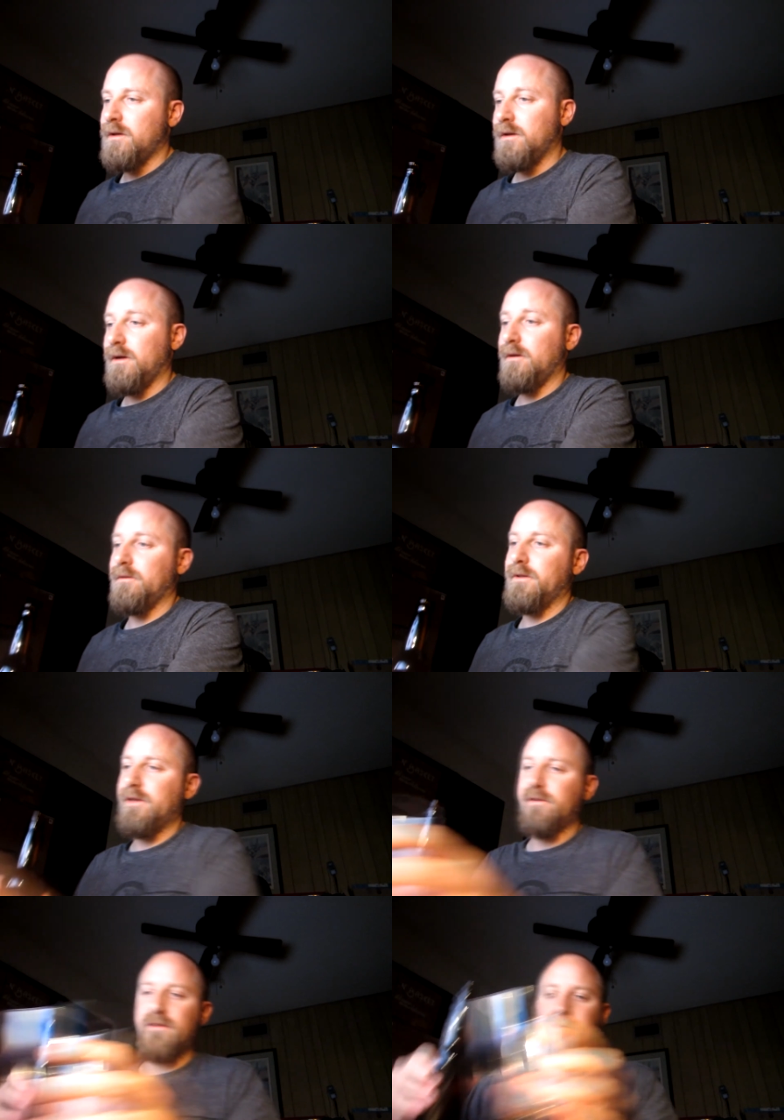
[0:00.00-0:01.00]
Now,
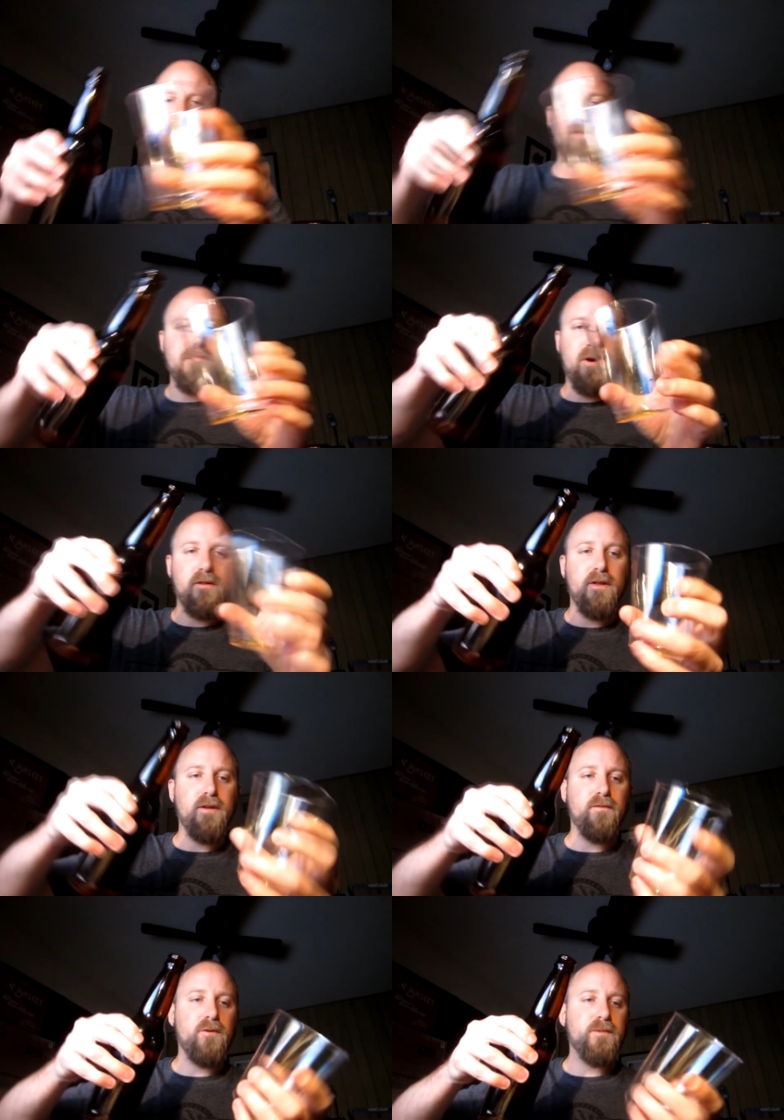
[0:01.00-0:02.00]
this is the second bottle that
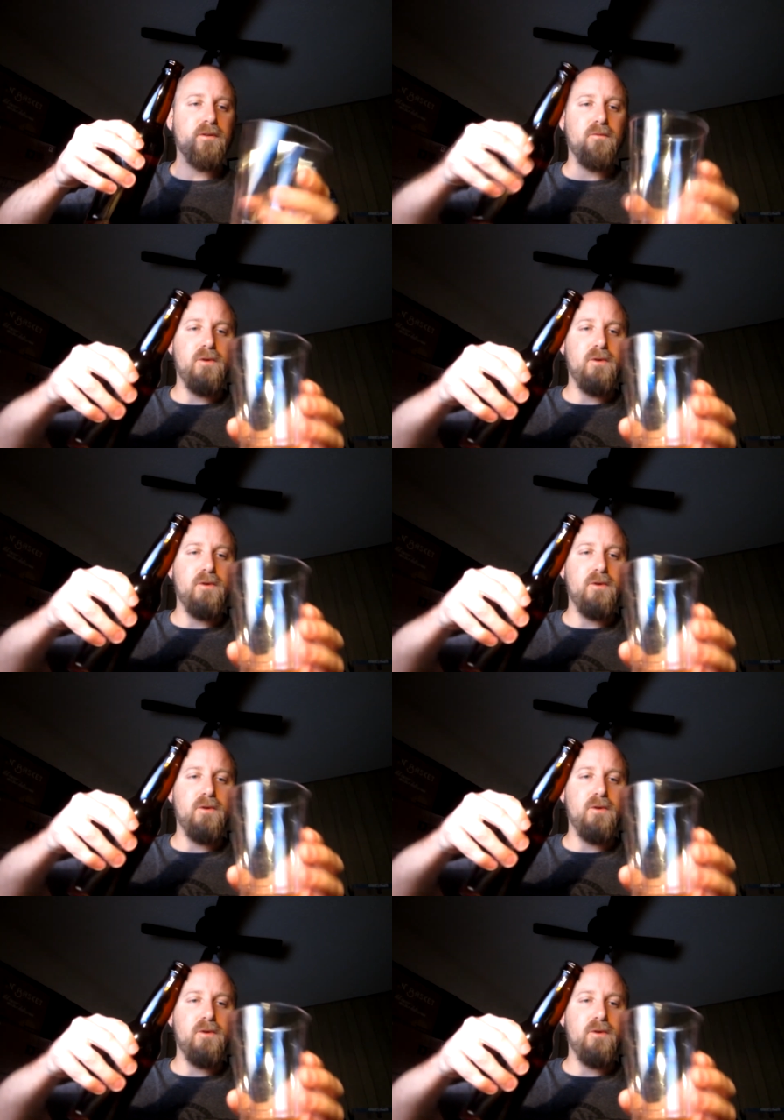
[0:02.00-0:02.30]
I've opened of the